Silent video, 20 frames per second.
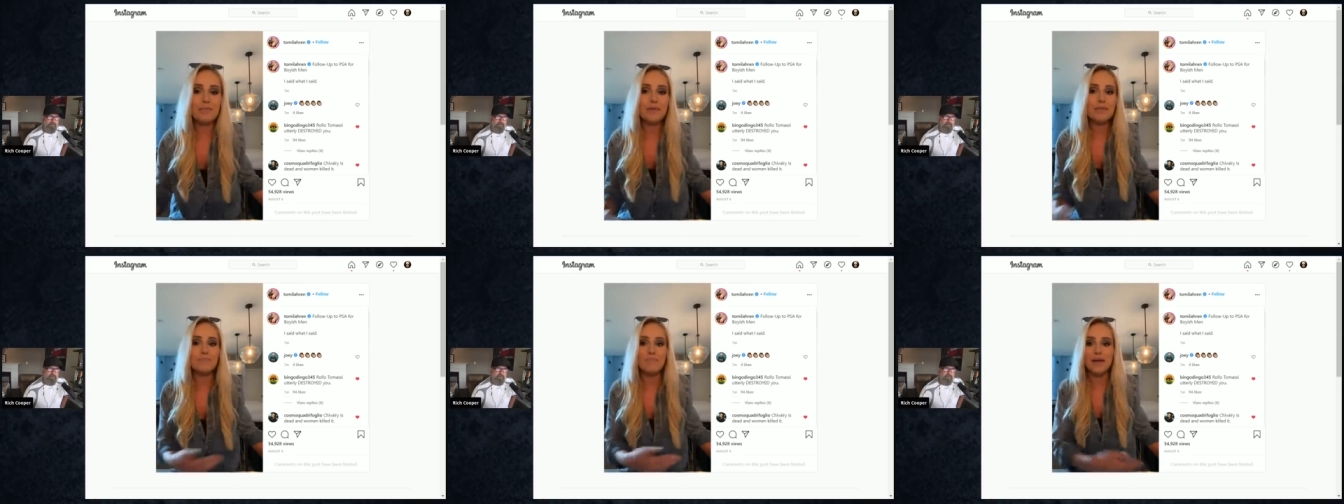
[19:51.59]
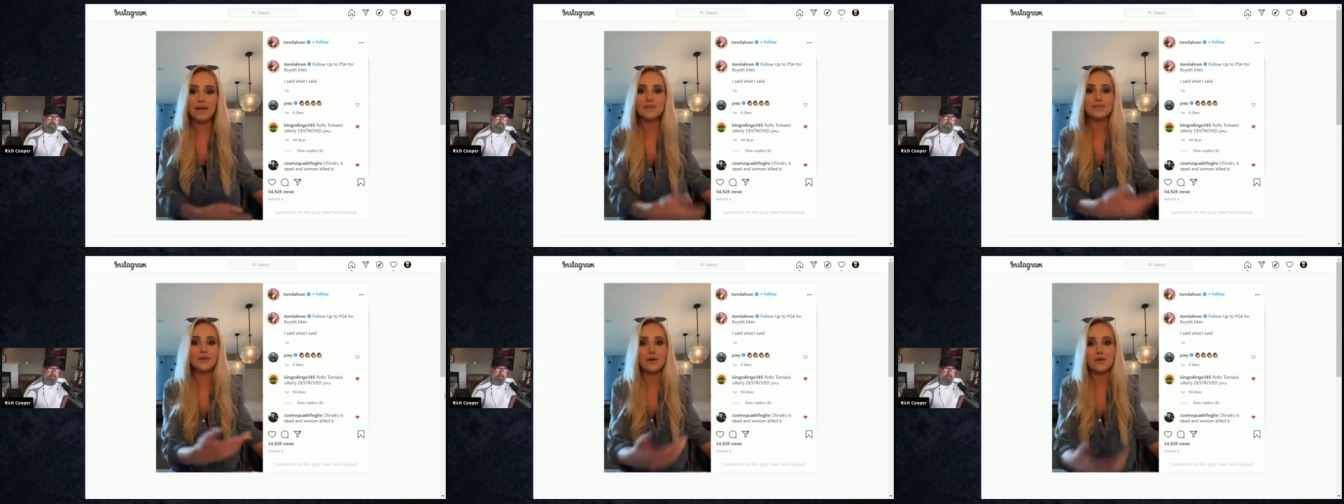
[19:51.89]
Maybe
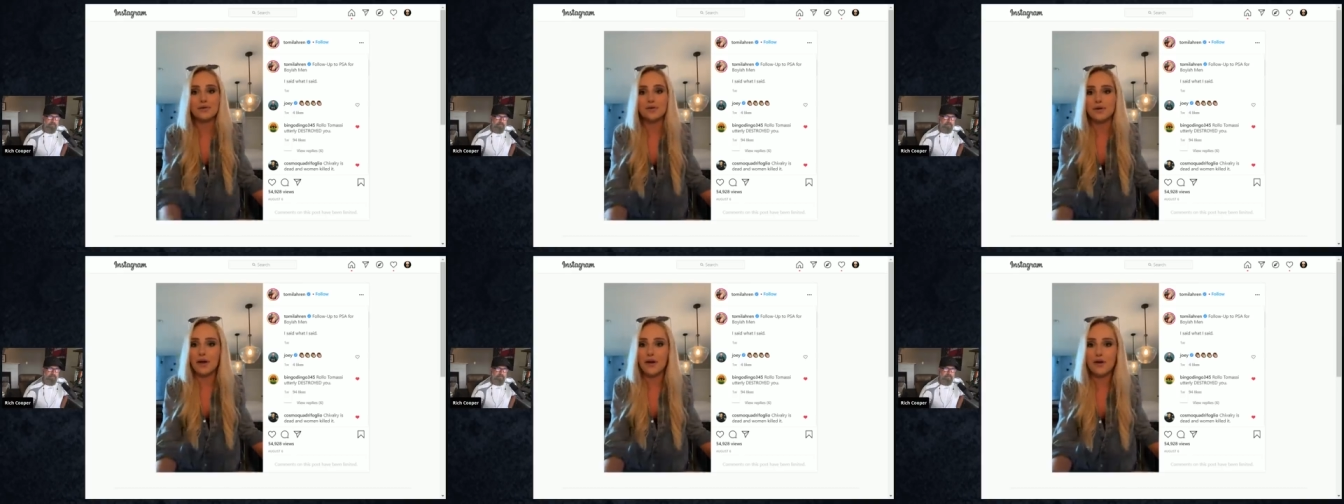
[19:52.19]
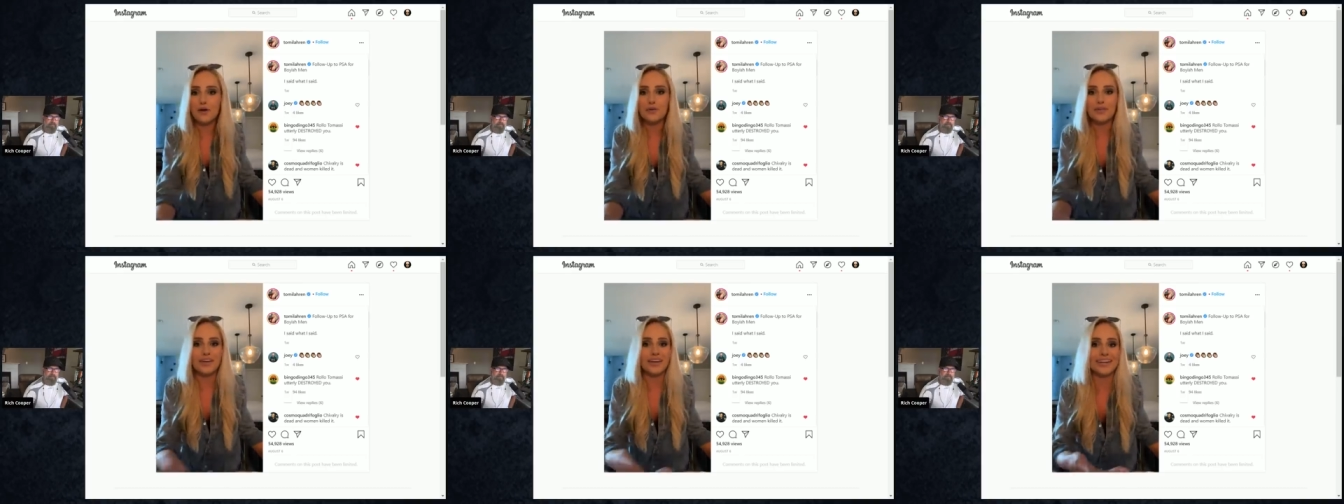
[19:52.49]
men don't
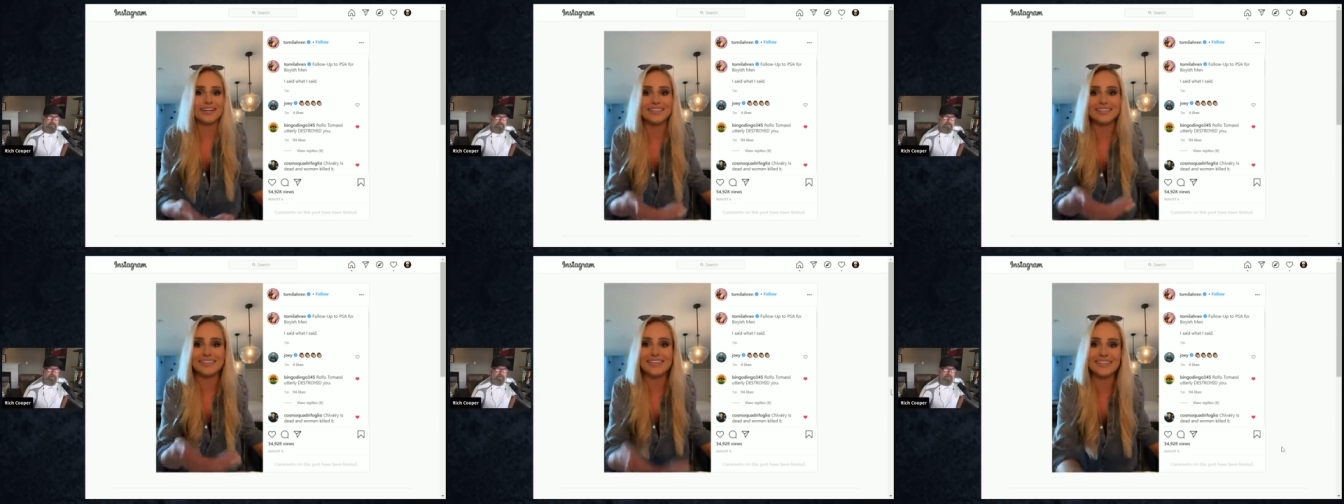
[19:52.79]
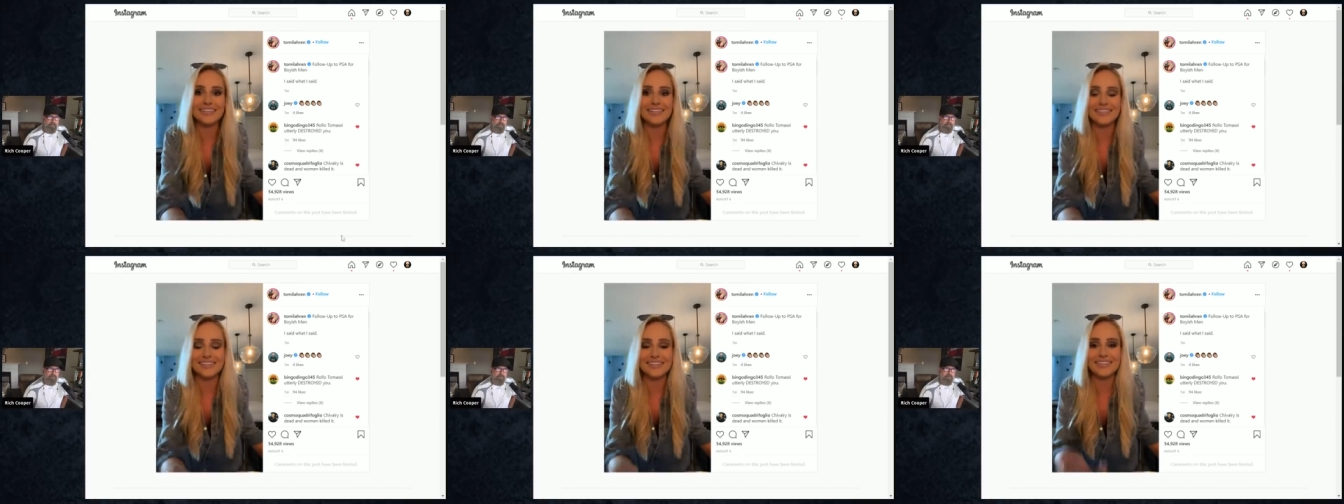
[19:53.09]
know that
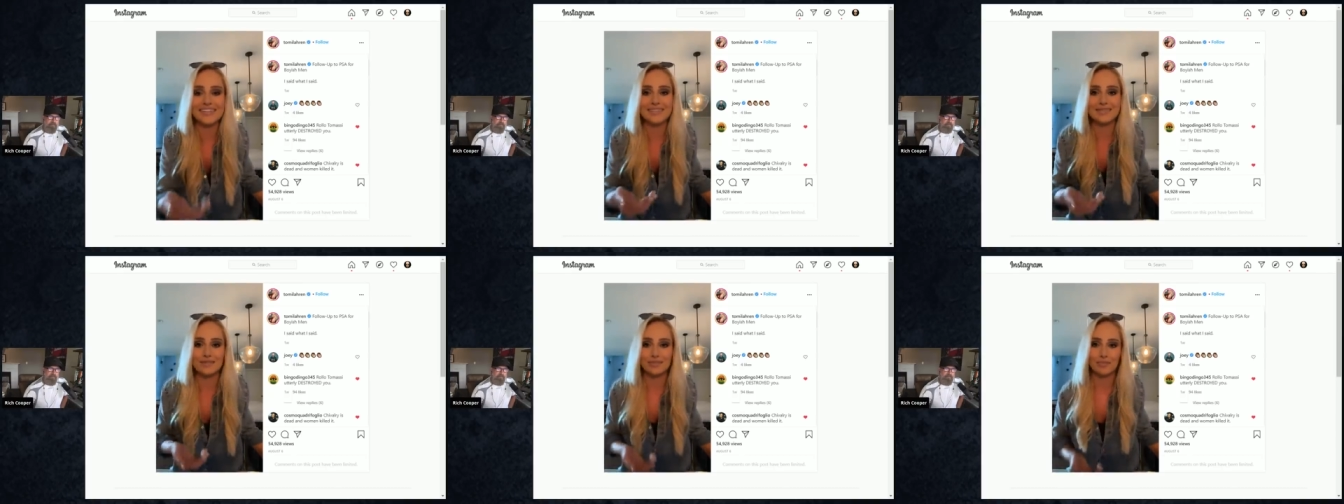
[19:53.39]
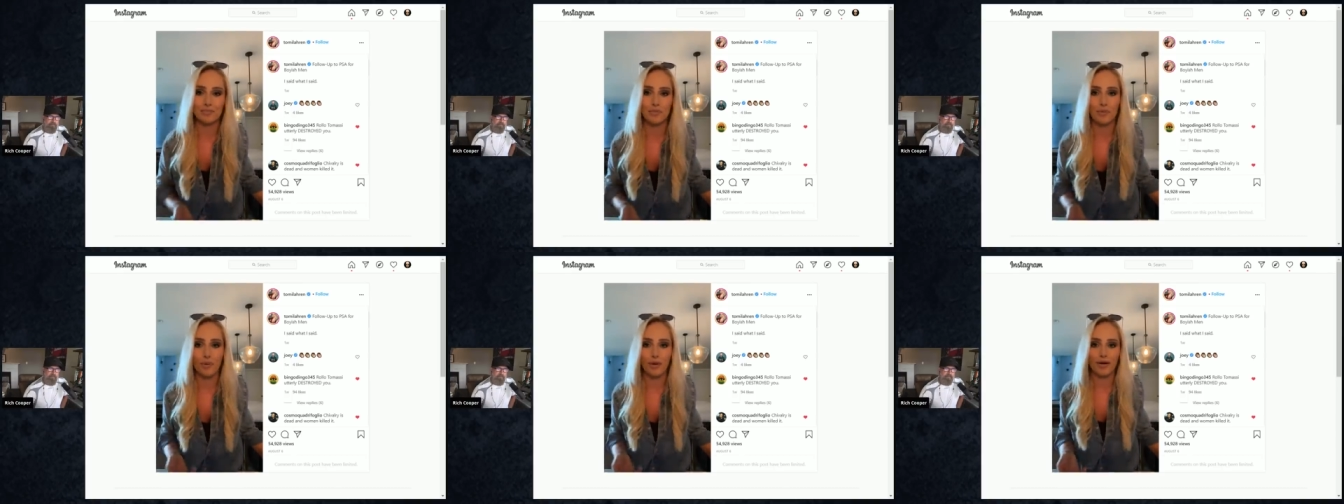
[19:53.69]
consistency
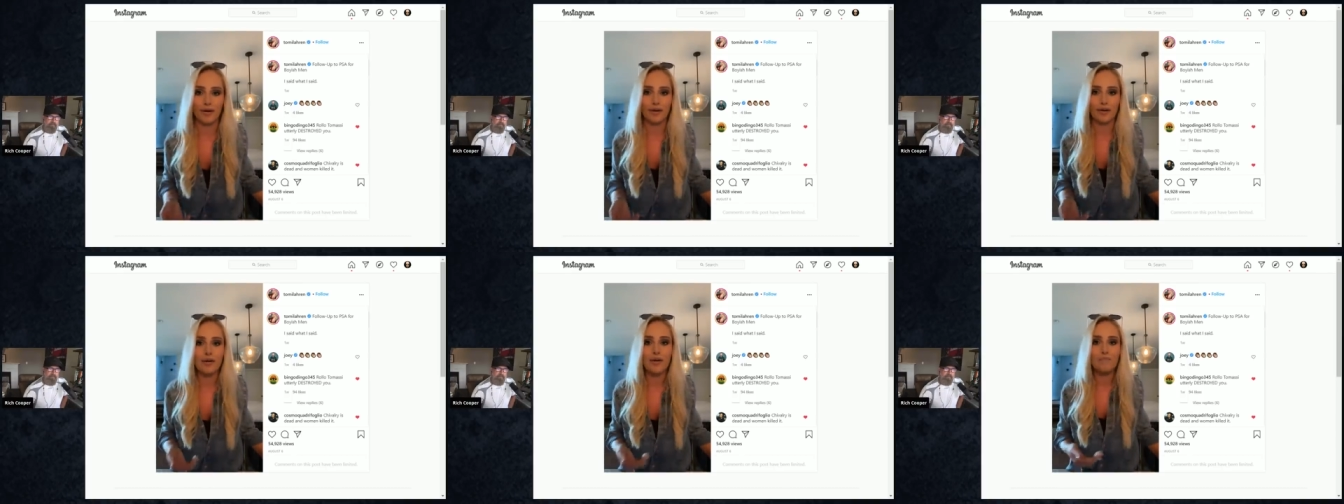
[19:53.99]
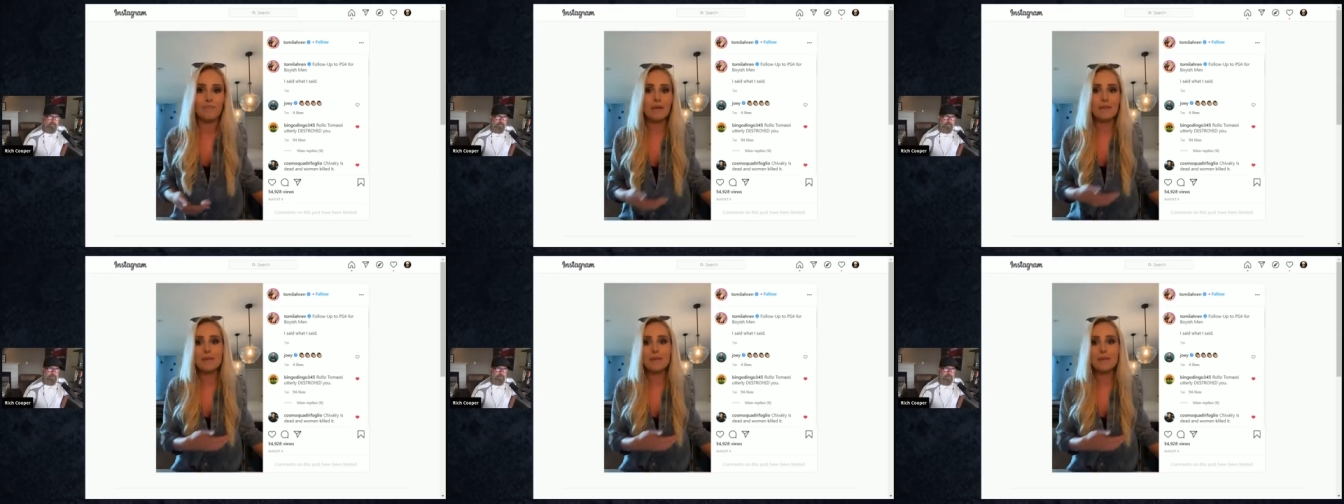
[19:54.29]
is important.